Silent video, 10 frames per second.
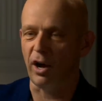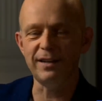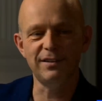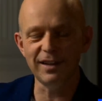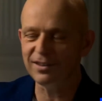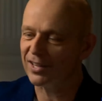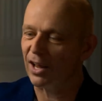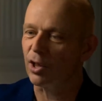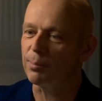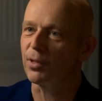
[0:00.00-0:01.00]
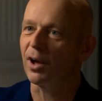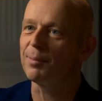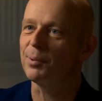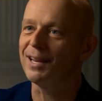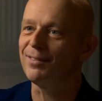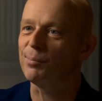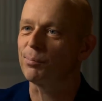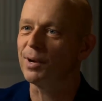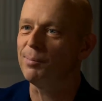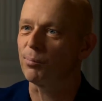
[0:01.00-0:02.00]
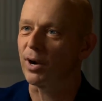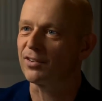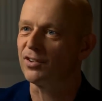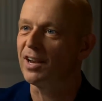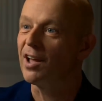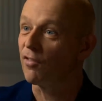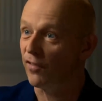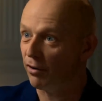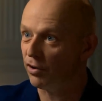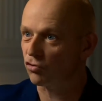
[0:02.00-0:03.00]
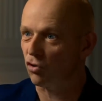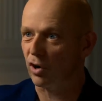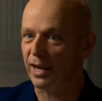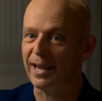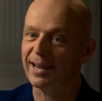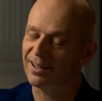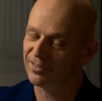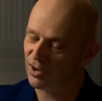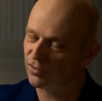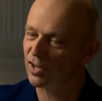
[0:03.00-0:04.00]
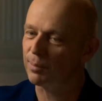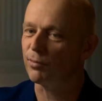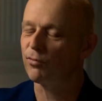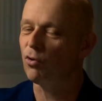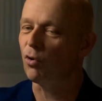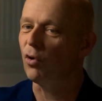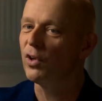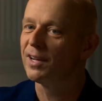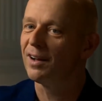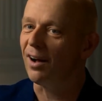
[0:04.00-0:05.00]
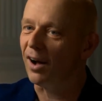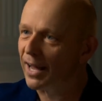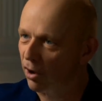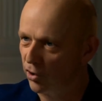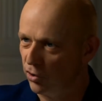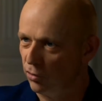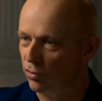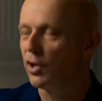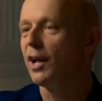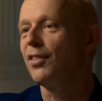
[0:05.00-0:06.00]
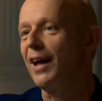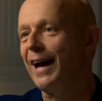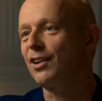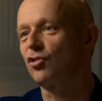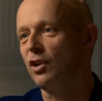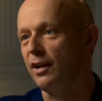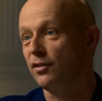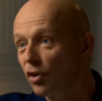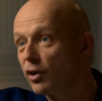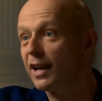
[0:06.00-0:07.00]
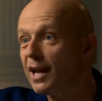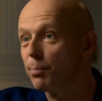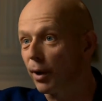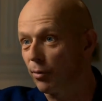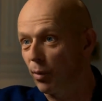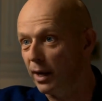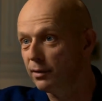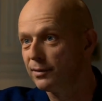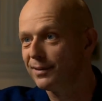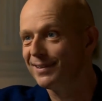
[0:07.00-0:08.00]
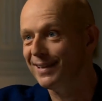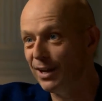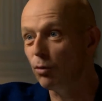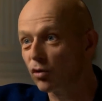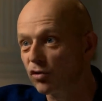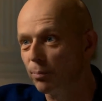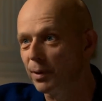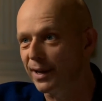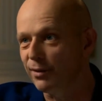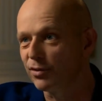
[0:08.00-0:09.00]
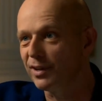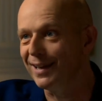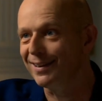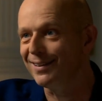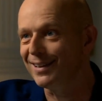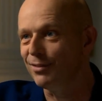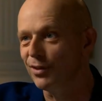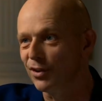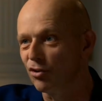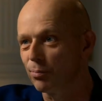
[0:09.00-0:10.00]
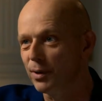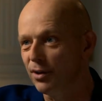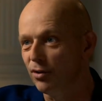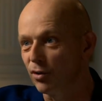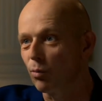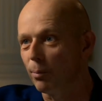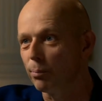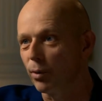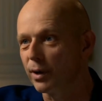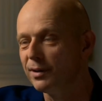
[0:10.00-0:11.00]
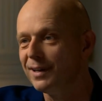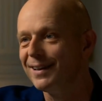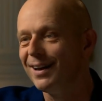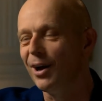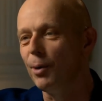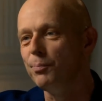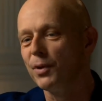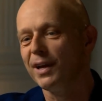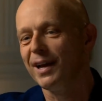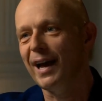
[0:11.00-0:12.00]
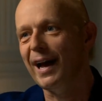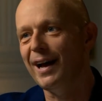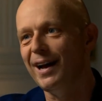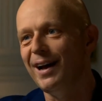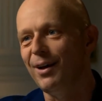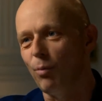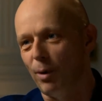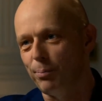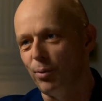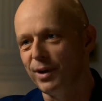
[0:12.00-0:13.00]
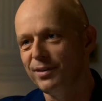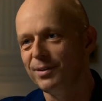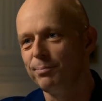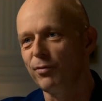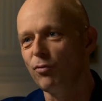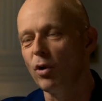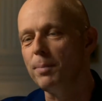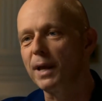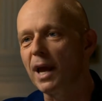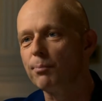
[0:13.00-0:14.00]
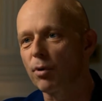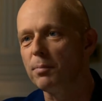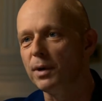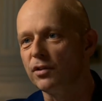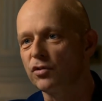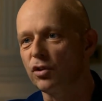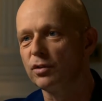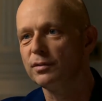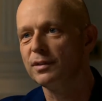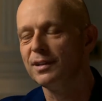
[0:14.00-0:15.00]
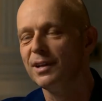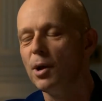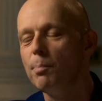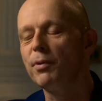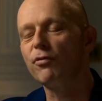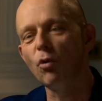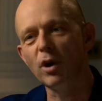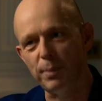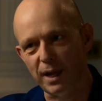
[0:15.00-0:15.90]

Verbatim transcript: I did tell him that I believe in, in Brexit very strongly. And as I've said before, I argued that actually, and so did he, by the way, he also believed in leaving the European Union at one point. Um, at one point, at you one don't point, think he took people he into the Prime referendum? Are, ah, right, before he okay.